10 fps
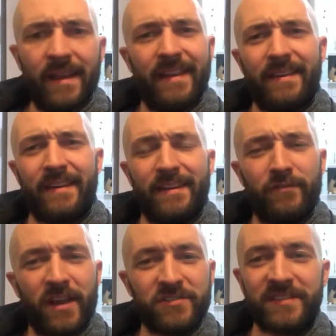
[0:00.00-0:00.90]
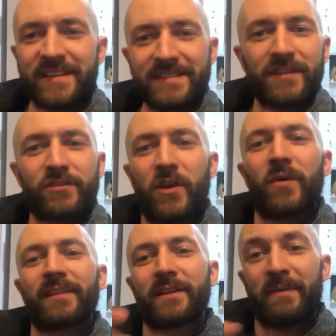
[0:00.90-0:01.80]
if you actually decide to
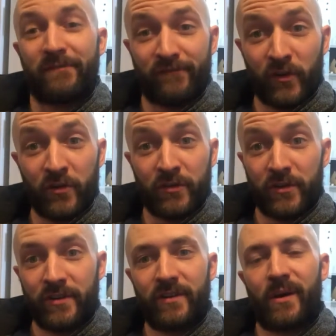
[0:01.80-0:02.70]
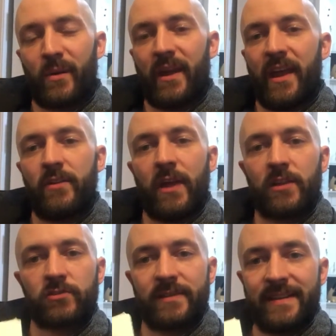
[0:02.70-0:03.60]
go a little bit further, okay, and you
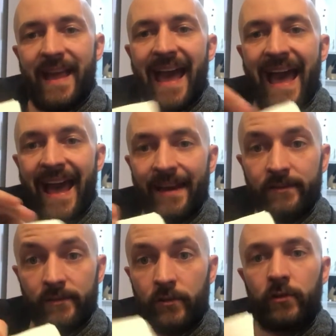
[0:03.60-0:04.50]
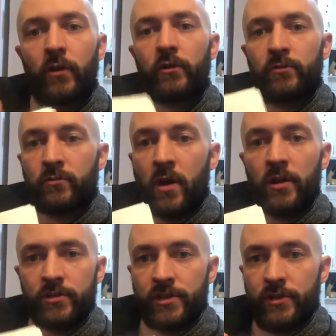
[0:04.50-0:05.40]
actually add,
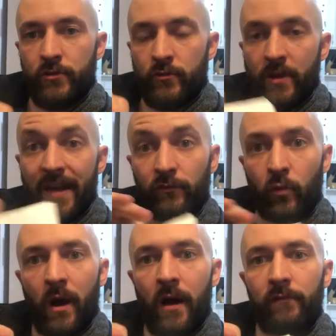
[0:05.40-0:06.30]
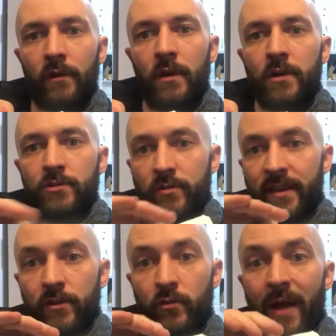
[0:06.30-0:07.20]
numerology, you have 12, so
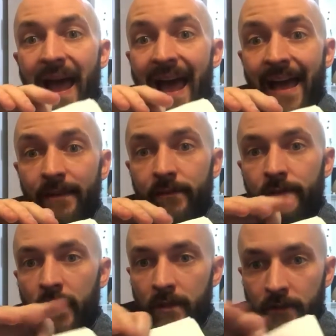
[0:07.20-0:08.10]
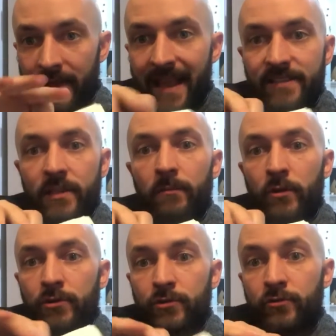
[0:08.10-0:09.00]
then you add the last
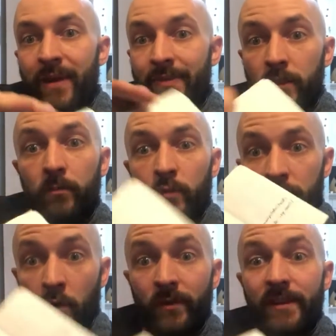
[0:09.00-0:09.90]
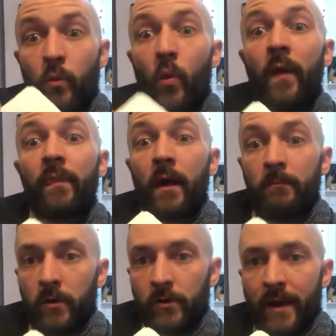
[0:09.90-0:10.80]
numbers to end up with only one
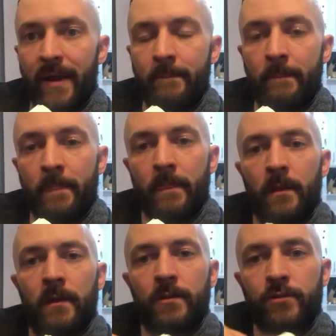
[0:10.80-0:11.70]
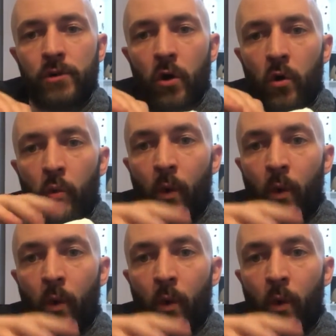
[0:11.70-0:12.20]
number, right? So